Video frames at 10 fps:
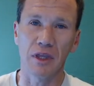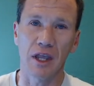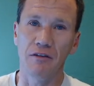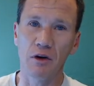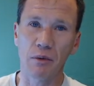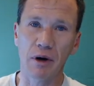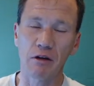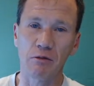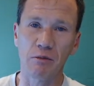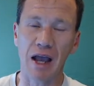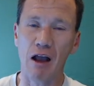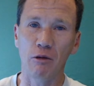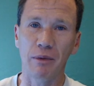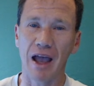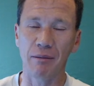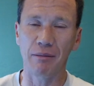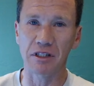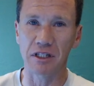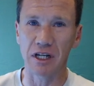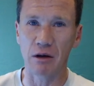If you're working with me, I will be happy to
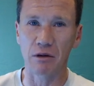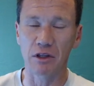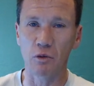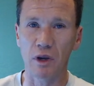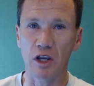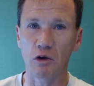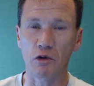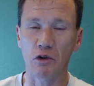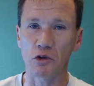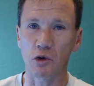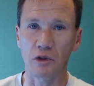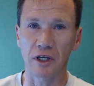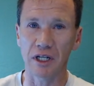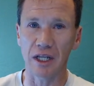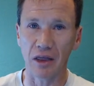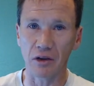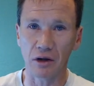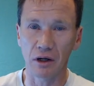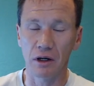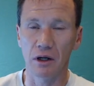sit down with you. We can go through this whole thing together.